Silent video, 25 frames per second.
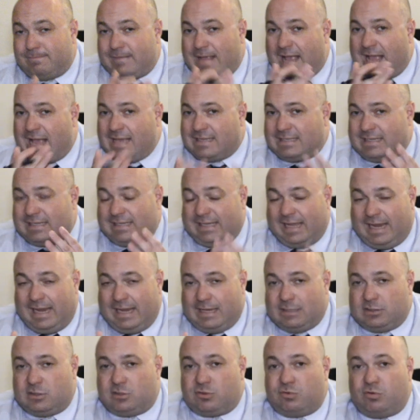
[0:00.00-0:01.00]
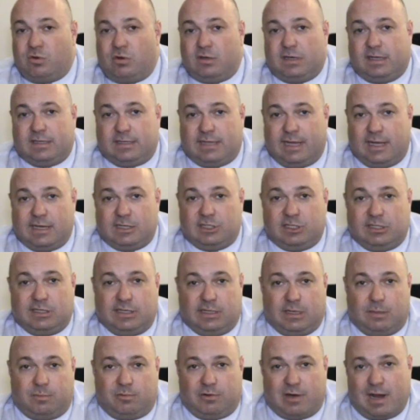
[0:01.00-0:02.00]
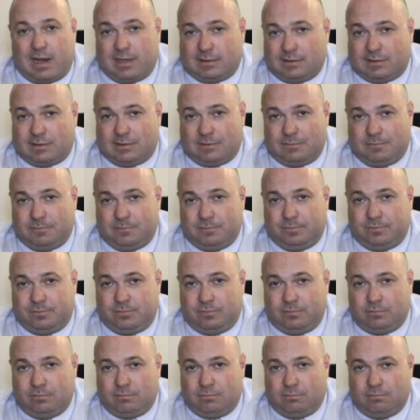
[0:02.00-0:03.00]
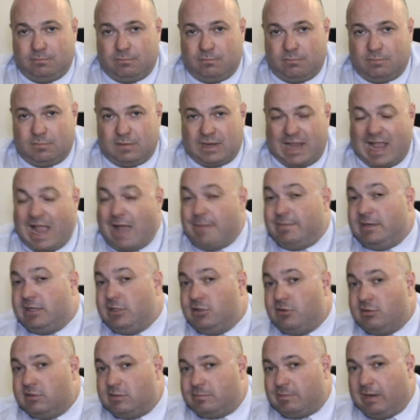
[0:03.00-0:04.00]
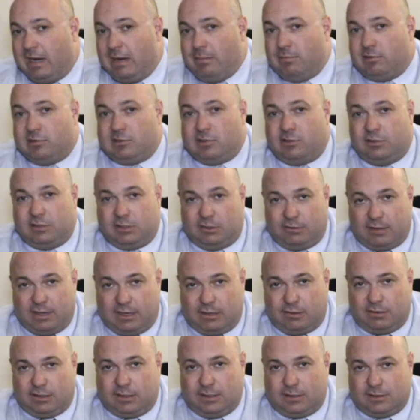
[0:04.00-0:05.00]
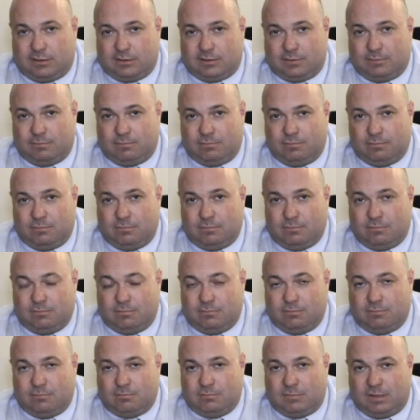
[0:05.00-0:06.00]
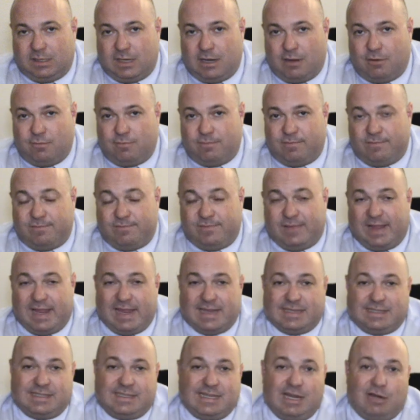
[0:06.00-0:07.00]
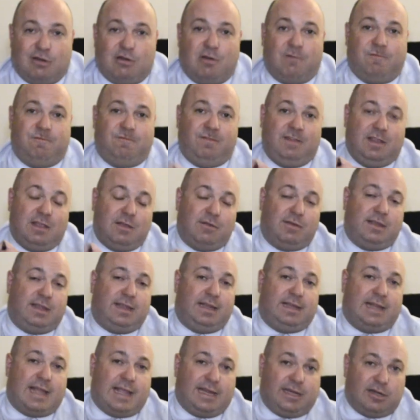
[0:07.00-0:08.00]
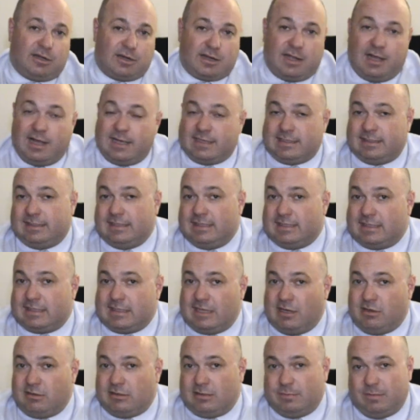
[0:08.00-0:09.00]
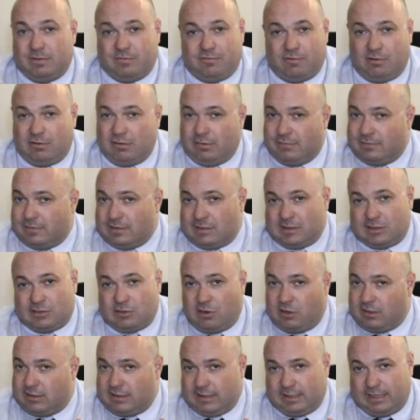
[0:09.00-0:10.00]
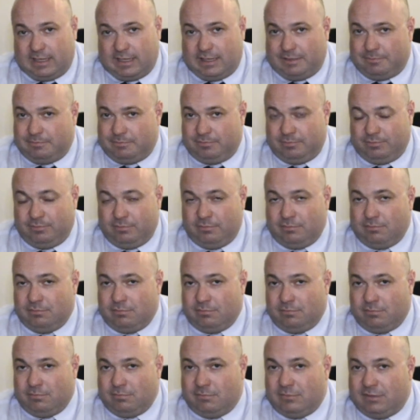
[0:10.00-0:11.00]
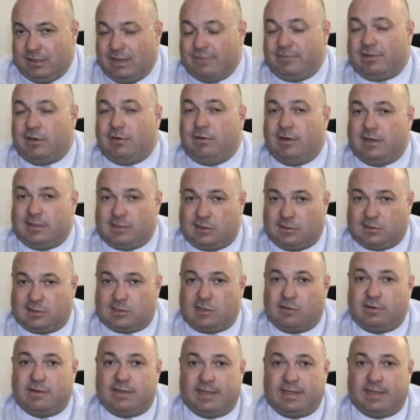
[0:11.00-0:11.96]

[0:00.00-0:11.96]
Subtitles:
has the case drawn attention in the press? How many newspapers are in your area? You know, is there a feeling that your cousin is guilty before we even start the game? If there is, there's certain